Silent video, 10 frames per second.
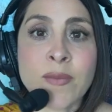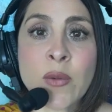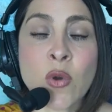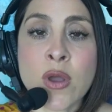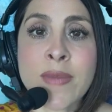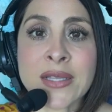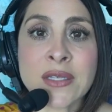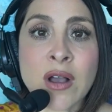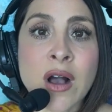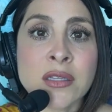going back
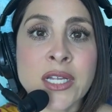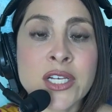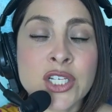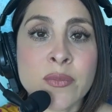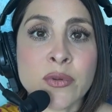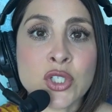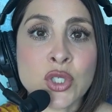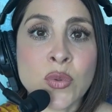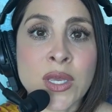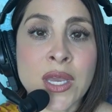to college and
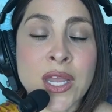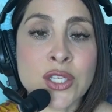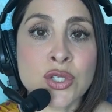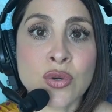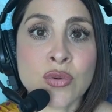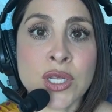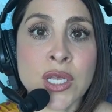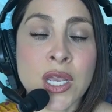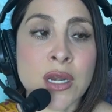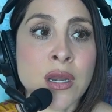pursuing a
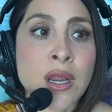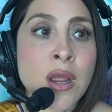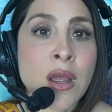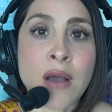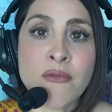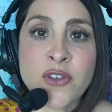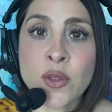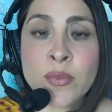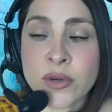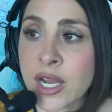degree in
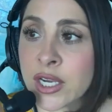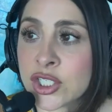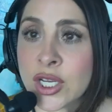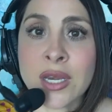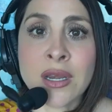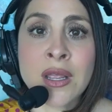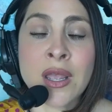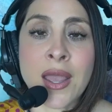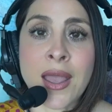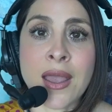film production
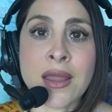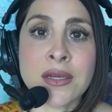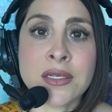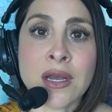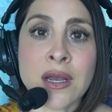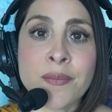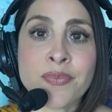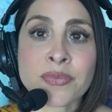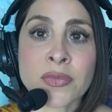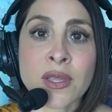and
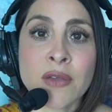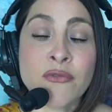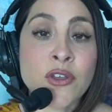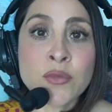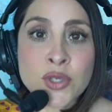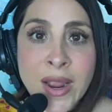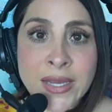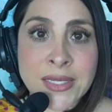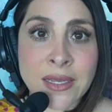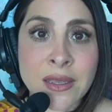film
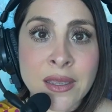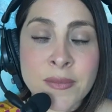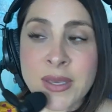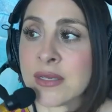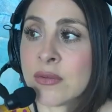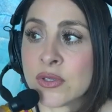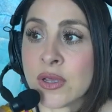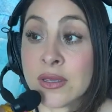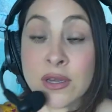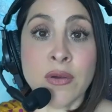directing, because I was,
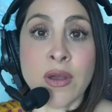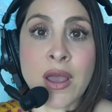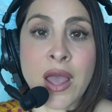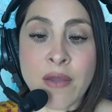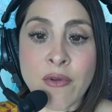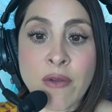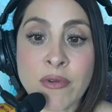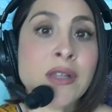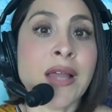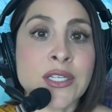I
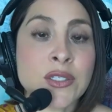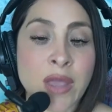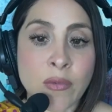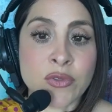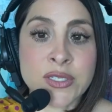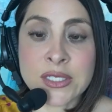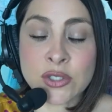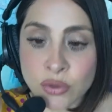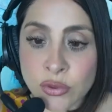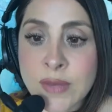realized, okay, well, this is
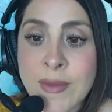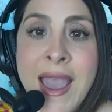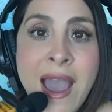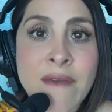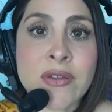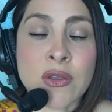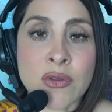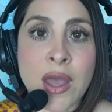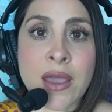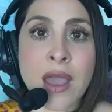truly my
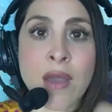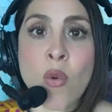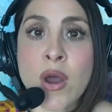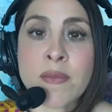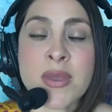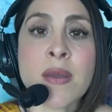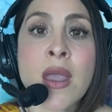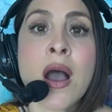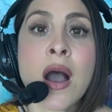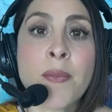avenue. Like, I want to be
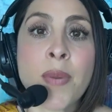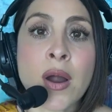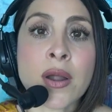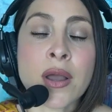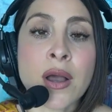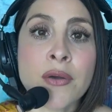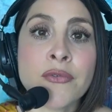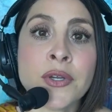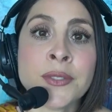a part of